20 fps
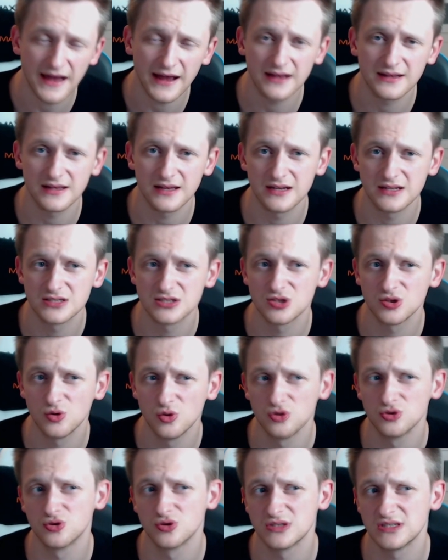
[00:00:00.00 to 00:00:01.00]
and it's cool to
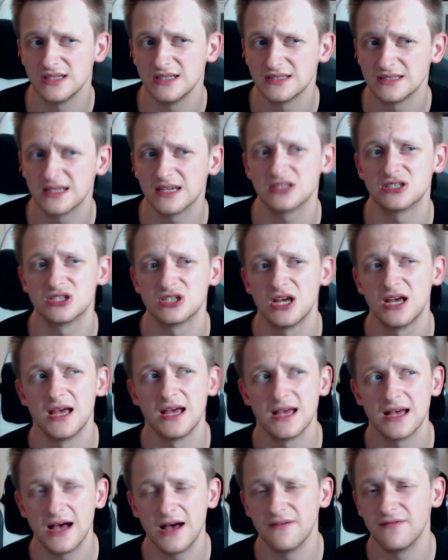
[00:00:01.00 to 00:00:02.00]
see such
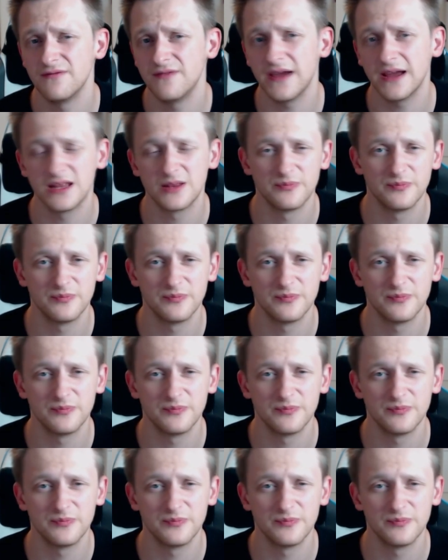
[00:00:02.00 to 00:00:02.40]
effect,